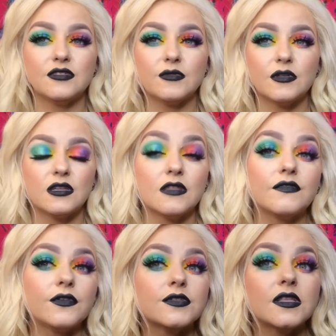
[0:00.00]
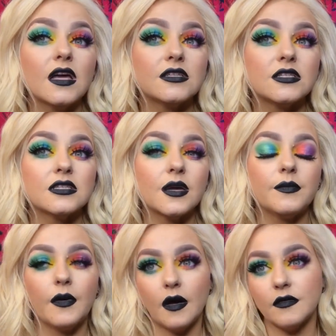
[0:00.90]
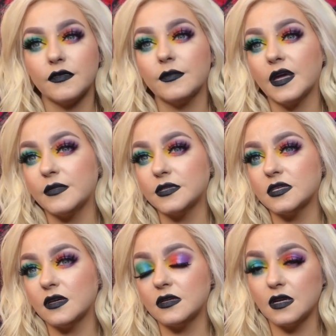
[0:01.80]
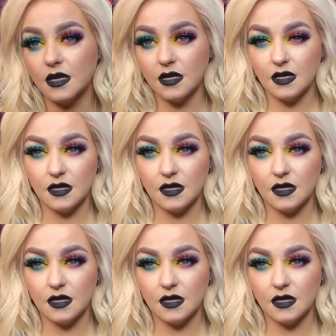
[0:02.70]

These are one of the first lashes I bought from Amazon.